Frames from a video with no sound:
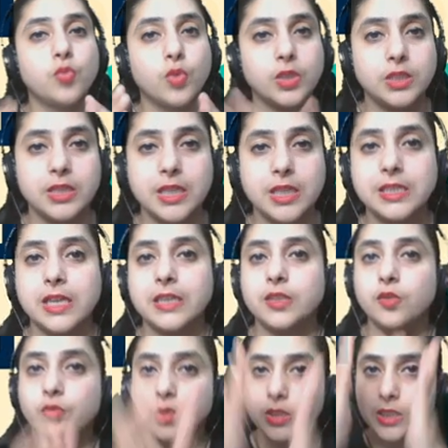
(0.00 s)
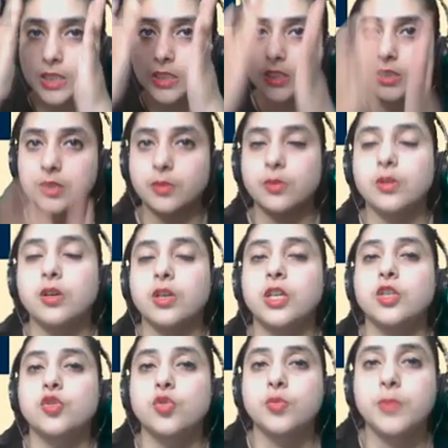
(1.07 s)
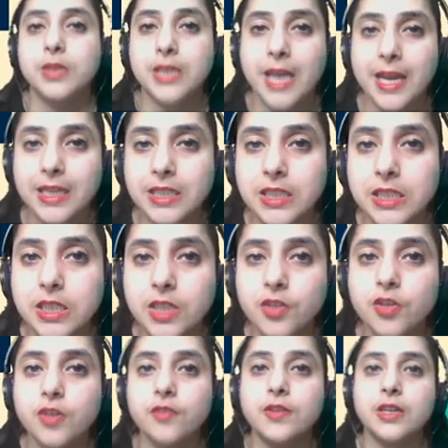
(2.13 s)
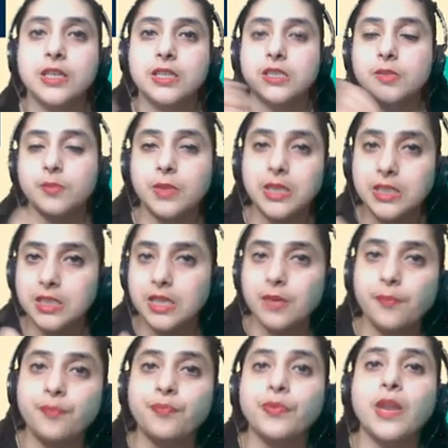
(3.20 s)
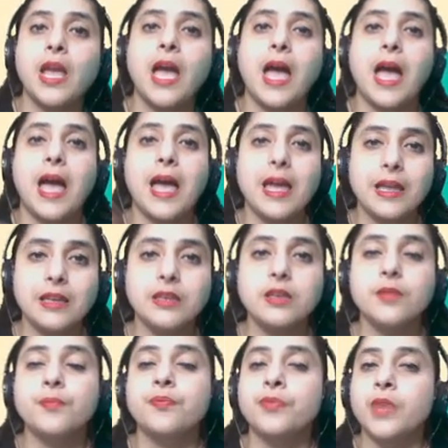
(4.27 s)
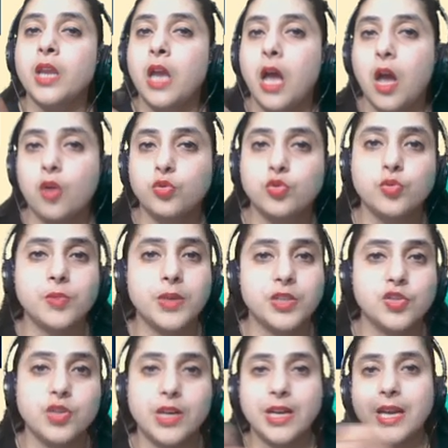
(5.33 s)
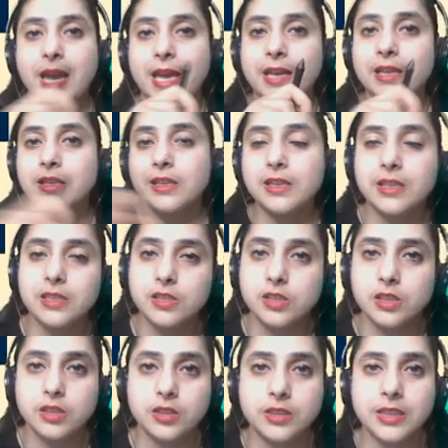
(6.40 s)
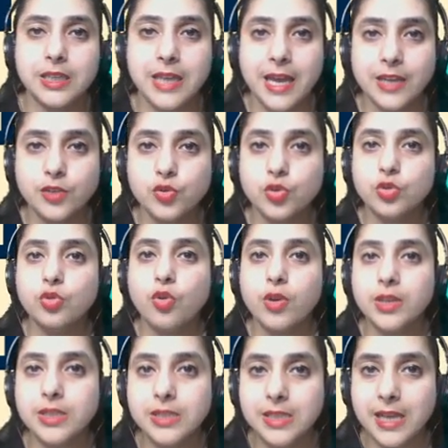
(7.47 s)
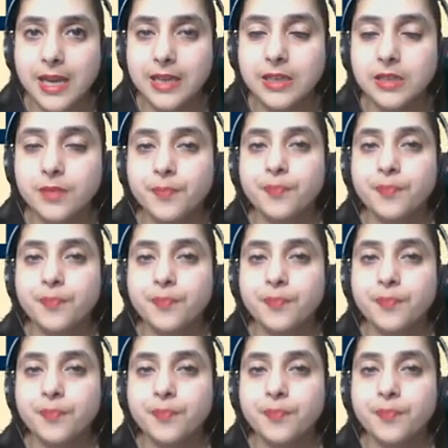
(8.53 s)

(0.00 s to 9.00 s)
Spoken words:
vertex, at the vertex it should be 90 degree where it's meeting, and how to measure an angle is the line should coincide